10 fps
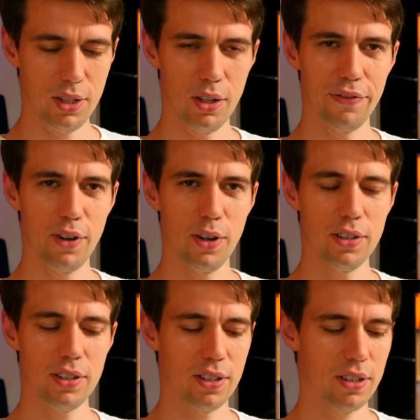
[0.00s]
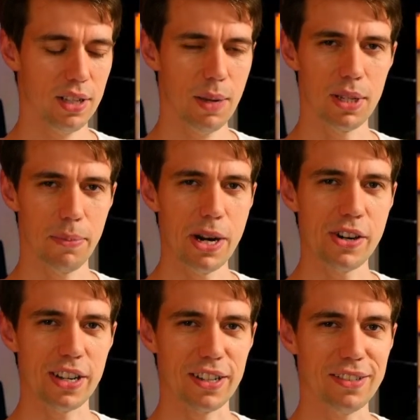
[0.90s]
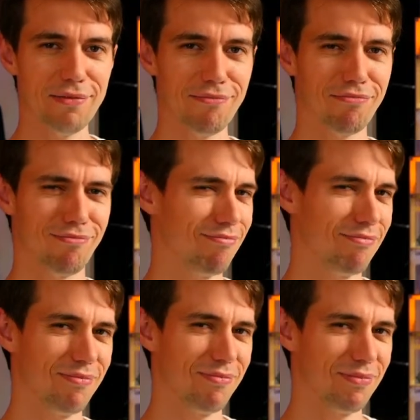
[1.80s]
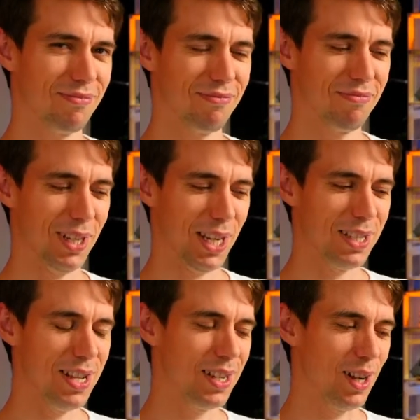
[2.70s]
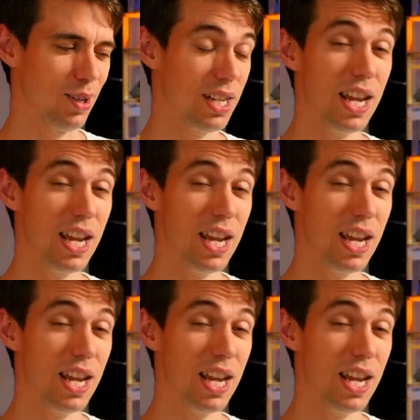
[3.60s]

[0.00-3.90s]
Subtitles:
first Captain America. I guess that counts,